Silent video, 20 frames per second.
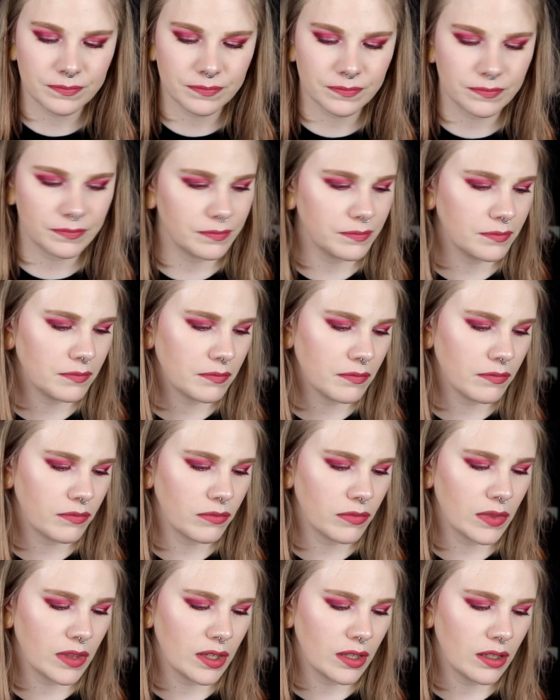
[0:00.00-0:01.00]

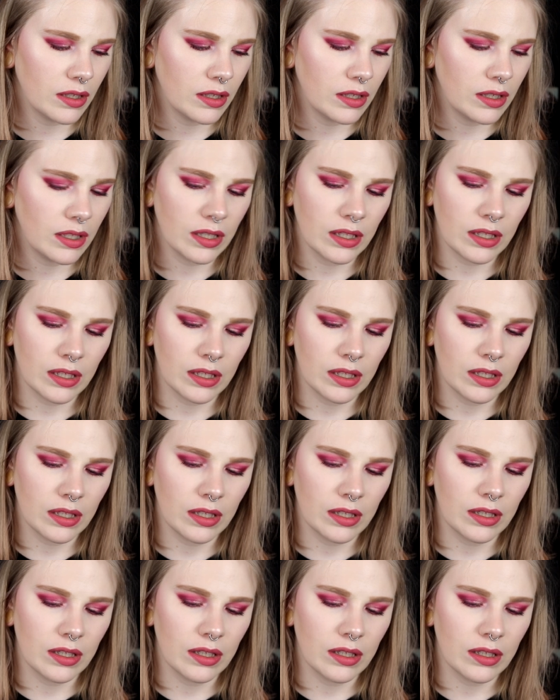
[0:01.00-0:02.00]

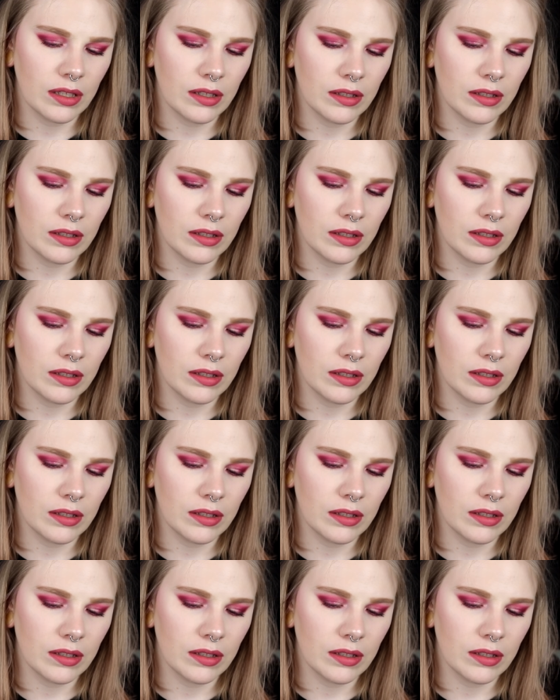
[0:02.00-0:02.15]
[no speech]